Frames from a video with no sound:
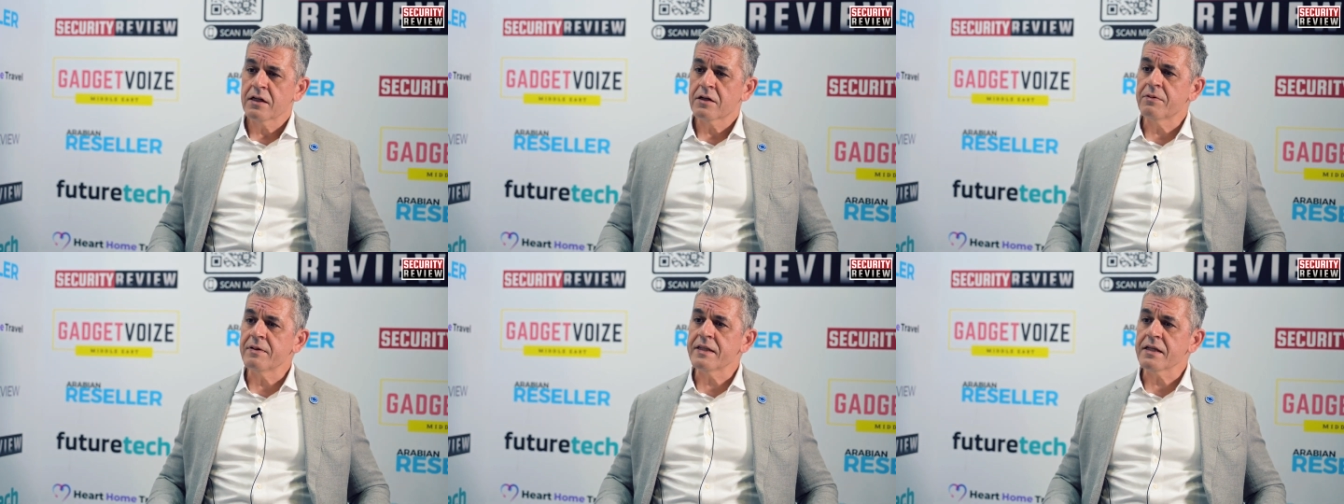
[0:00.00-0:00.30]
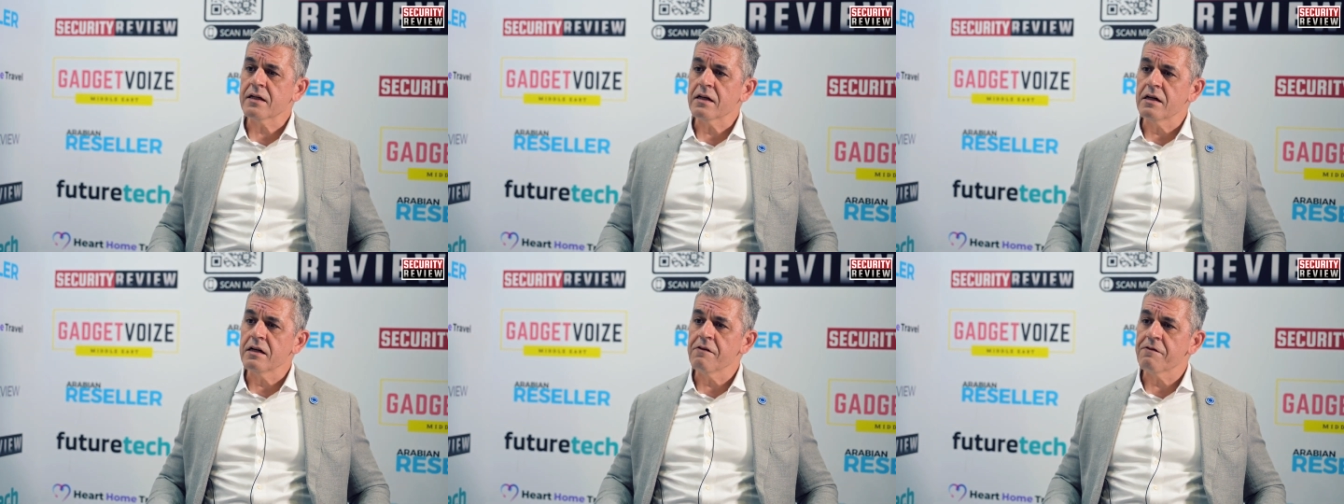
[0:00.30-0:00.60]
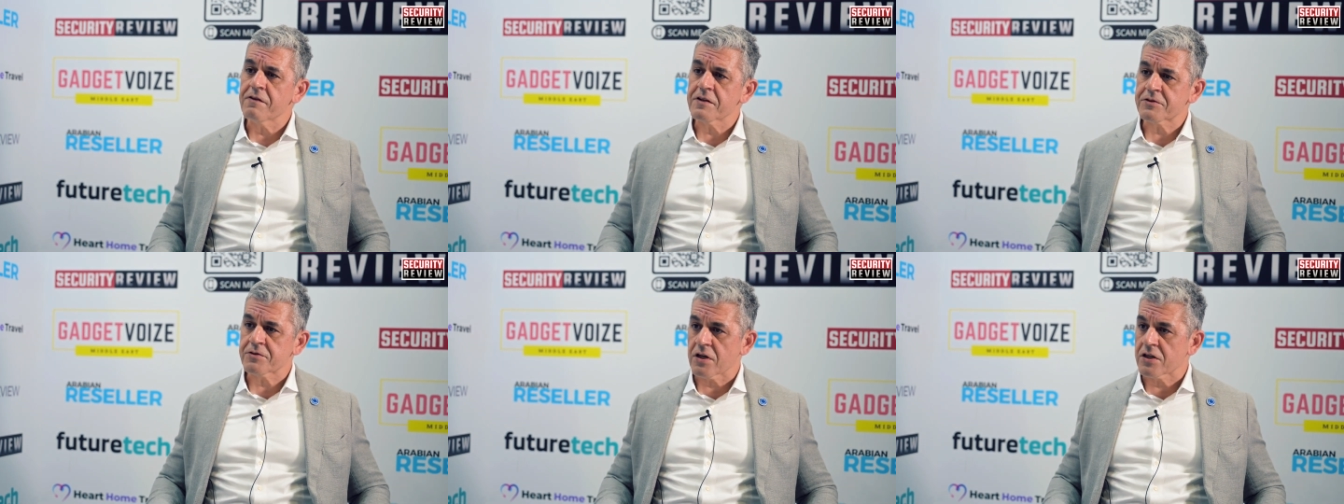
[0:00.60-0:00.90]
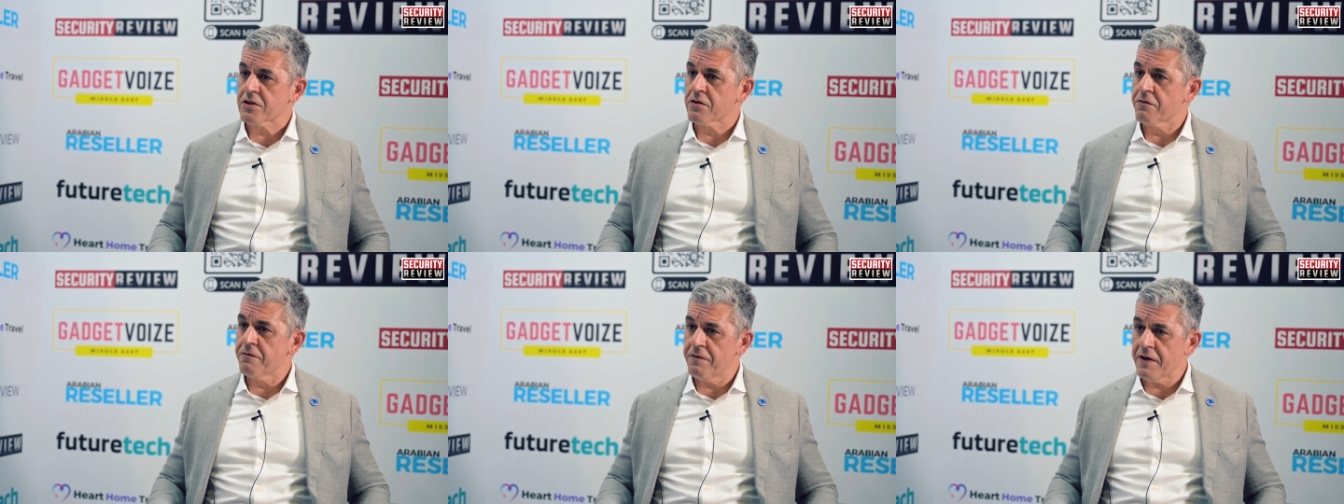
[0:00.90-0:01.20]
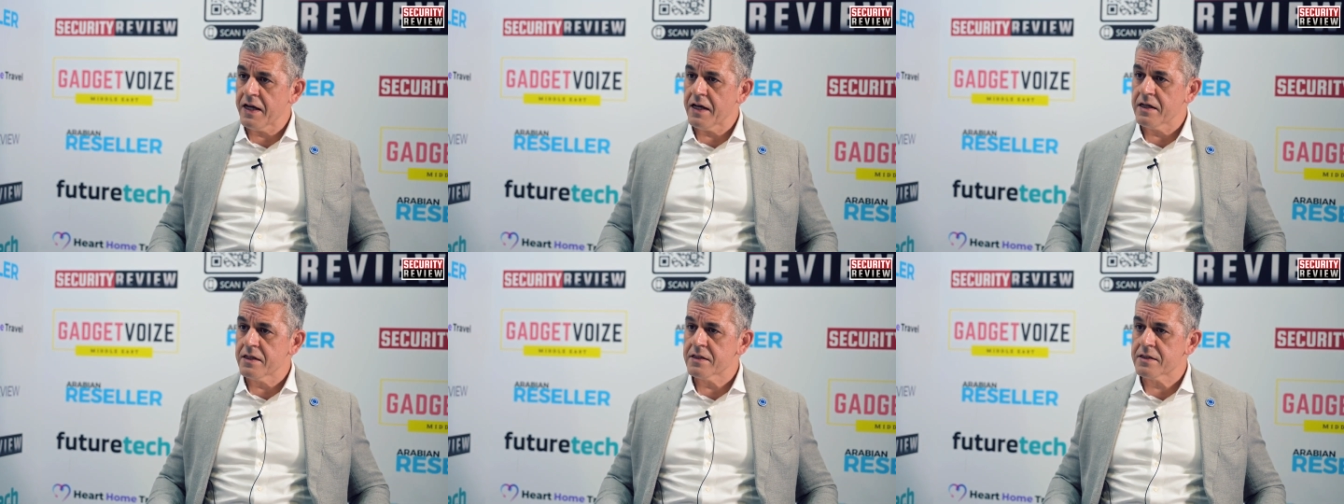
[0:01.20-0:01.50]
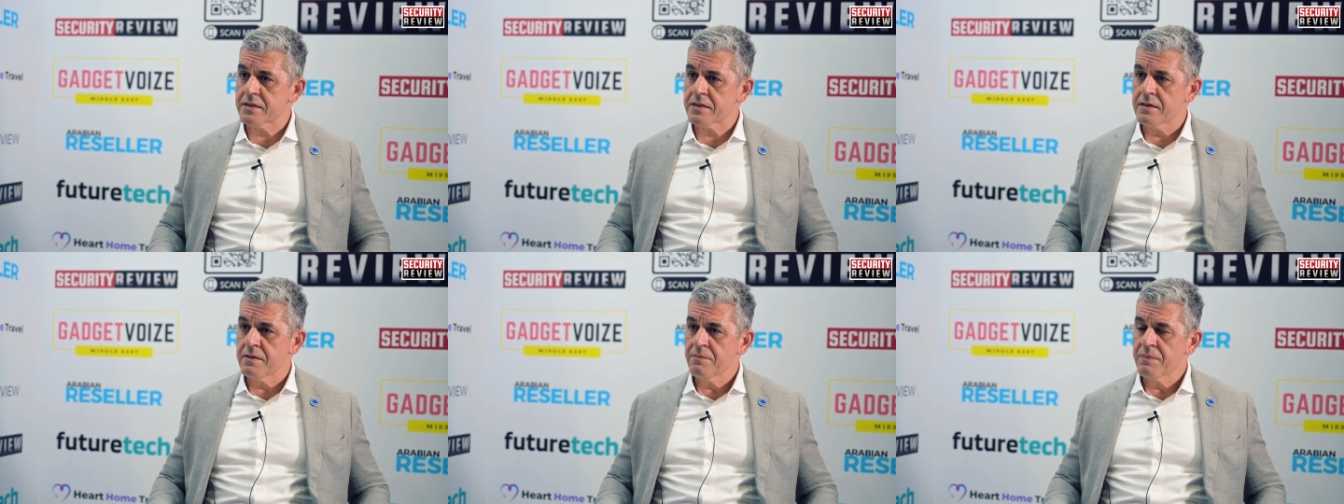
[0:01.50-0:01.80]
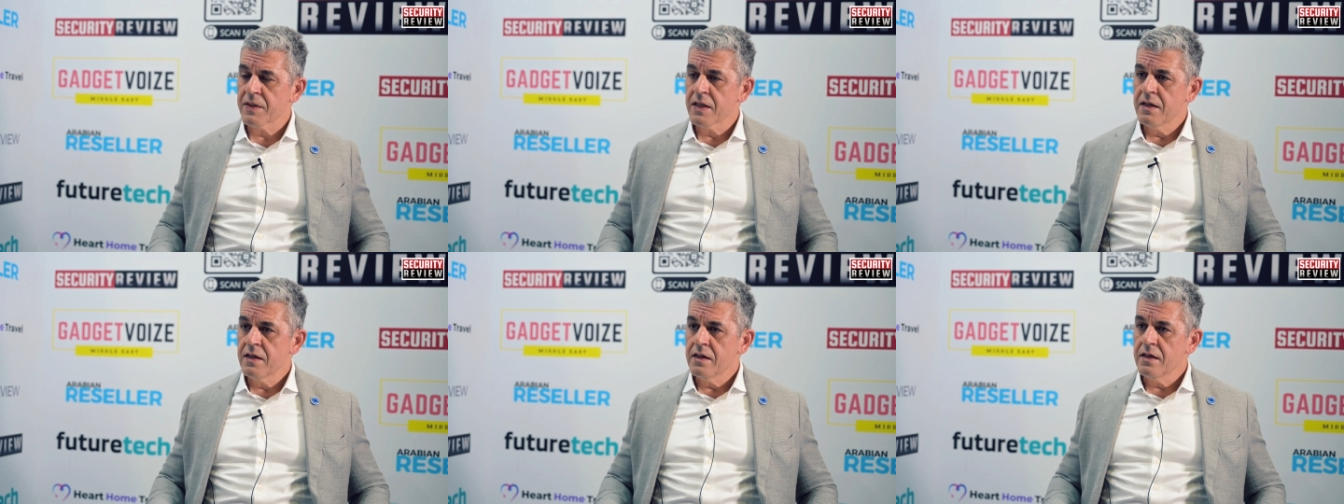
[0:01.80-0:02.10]
critical infrastructure phase
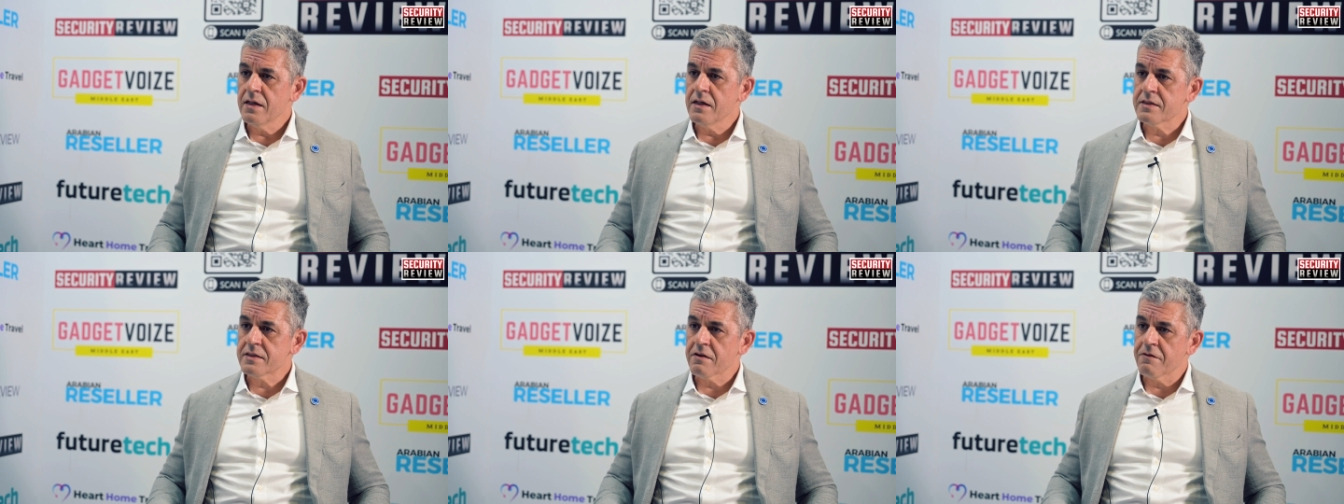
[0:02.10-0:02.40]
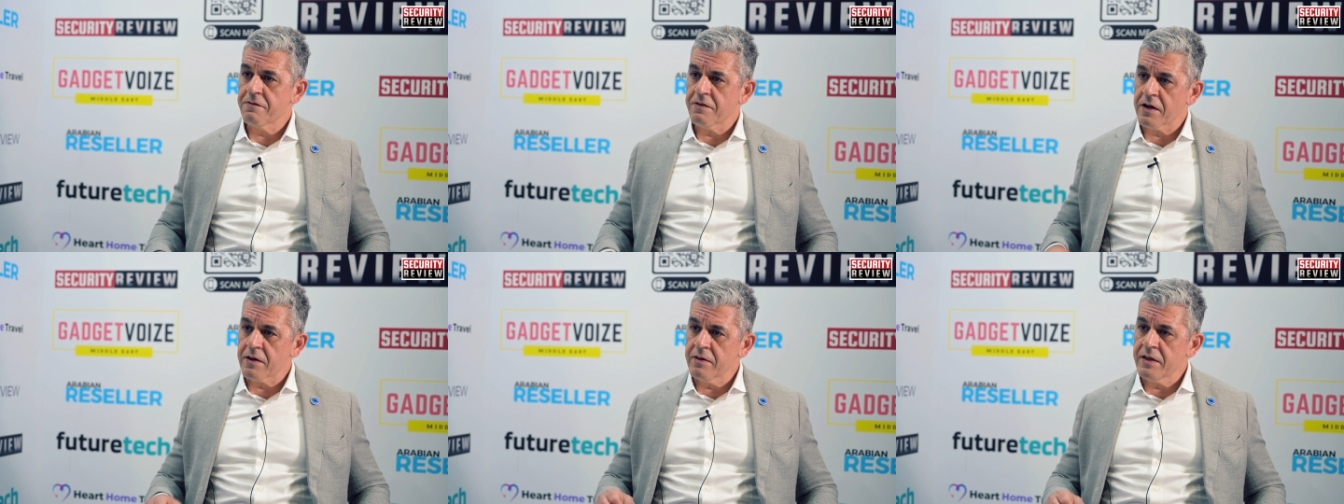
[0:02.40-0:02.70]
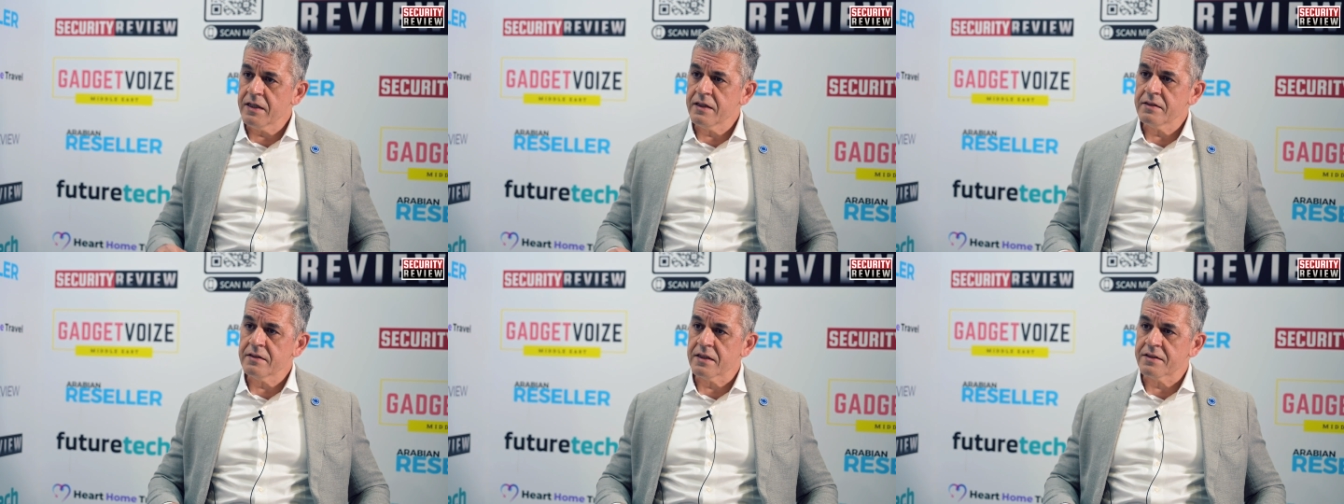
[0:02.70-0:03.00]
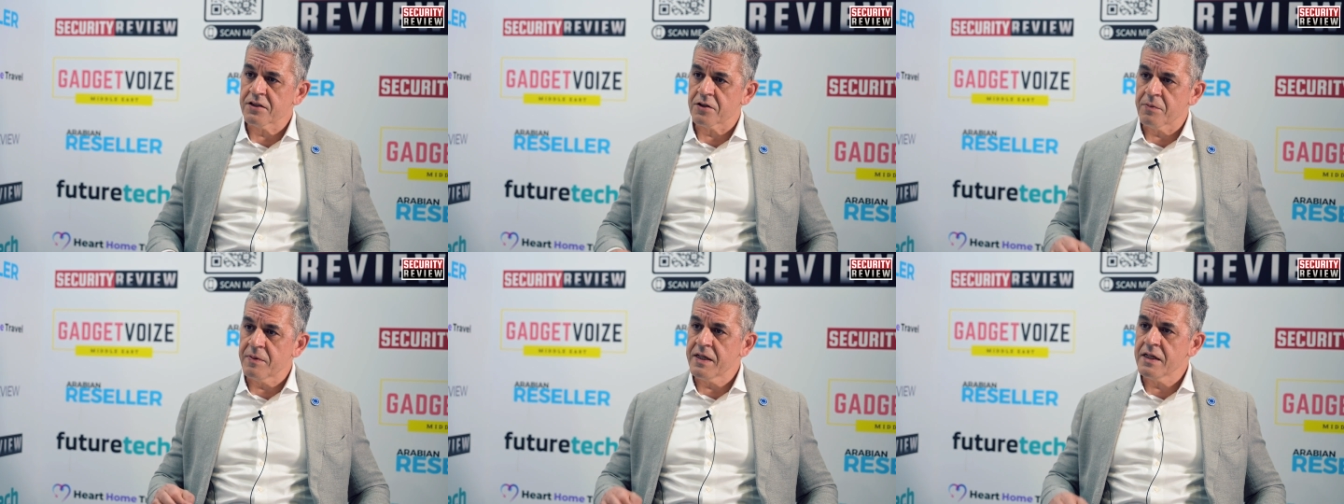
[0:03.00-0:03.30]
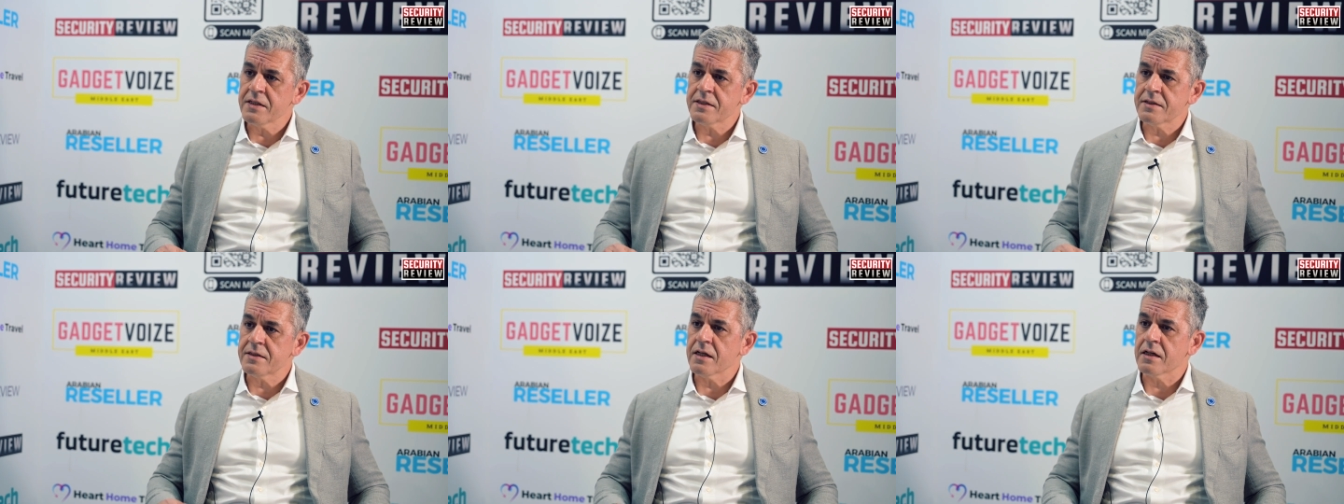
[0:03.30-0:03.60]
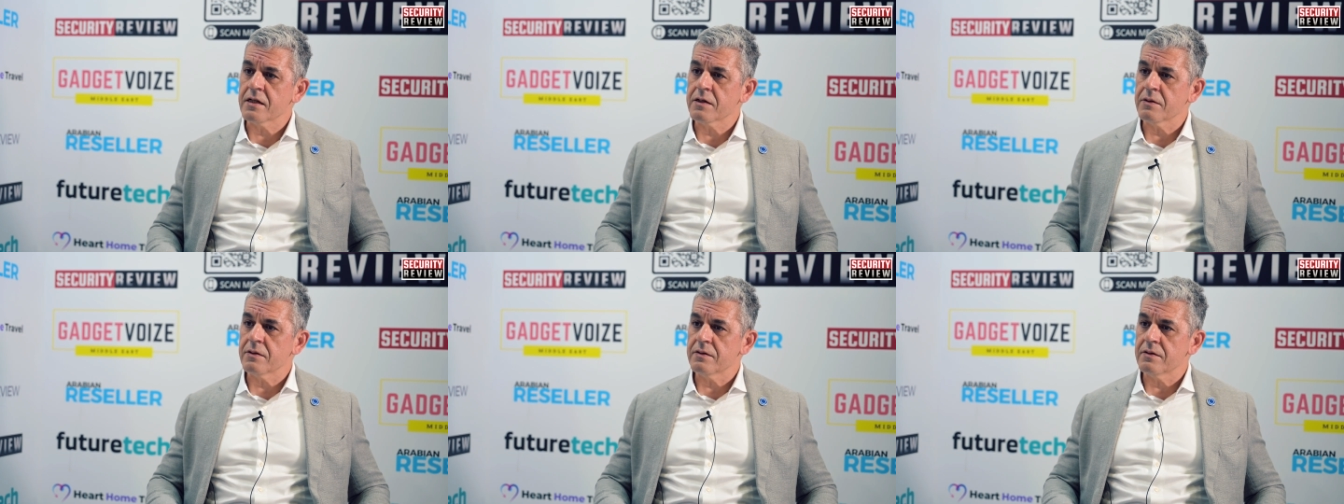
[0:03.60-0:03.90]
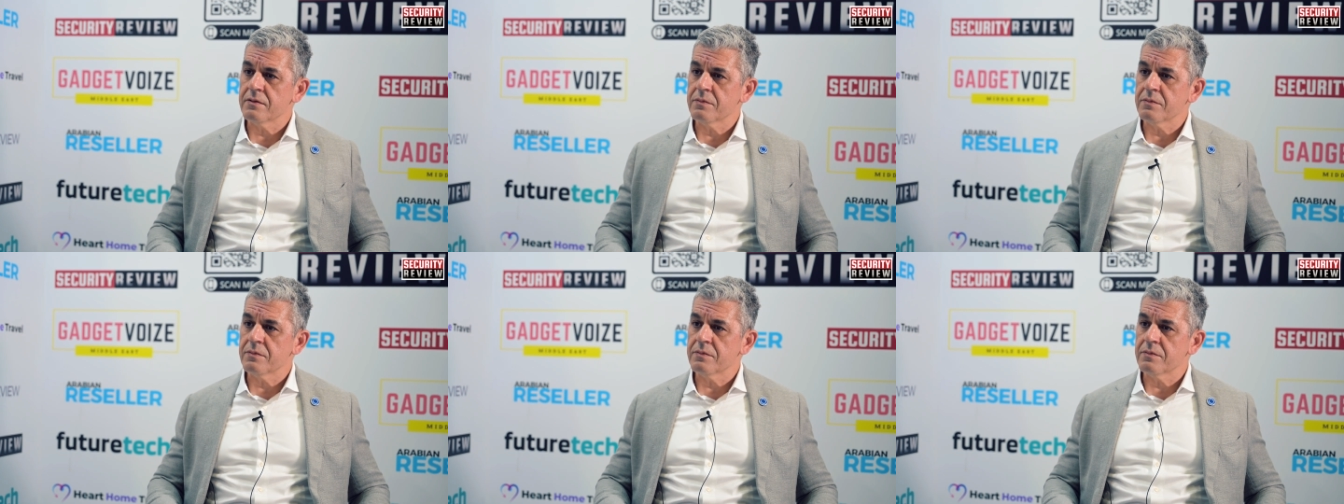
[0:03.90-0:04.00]
is a very deterministic